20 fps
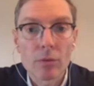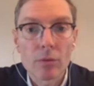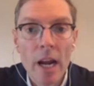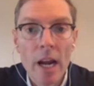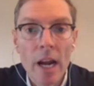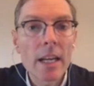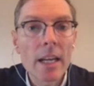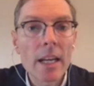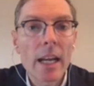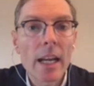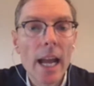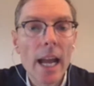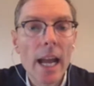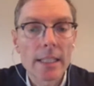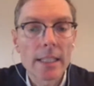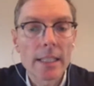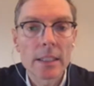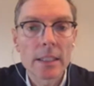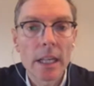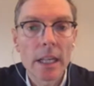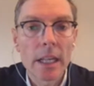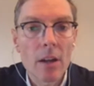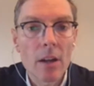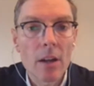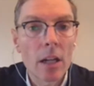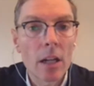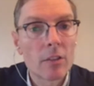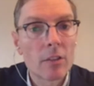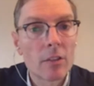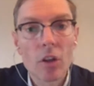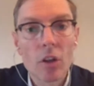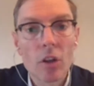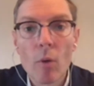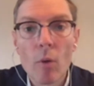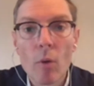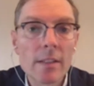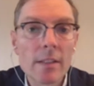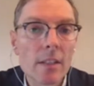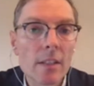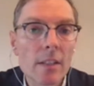writing as a technology,
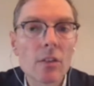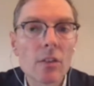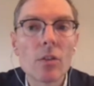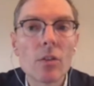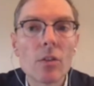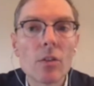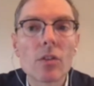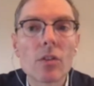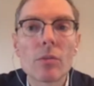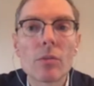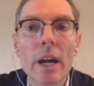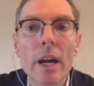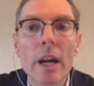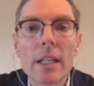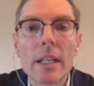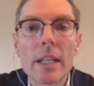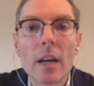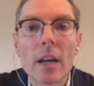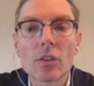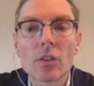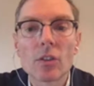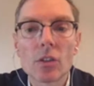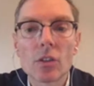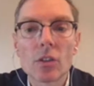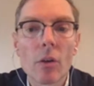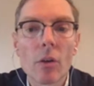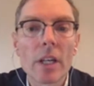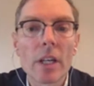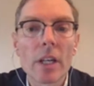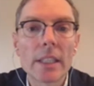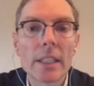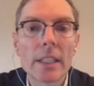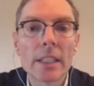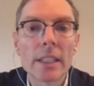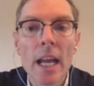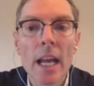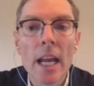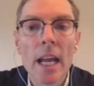once it's used to write down stories,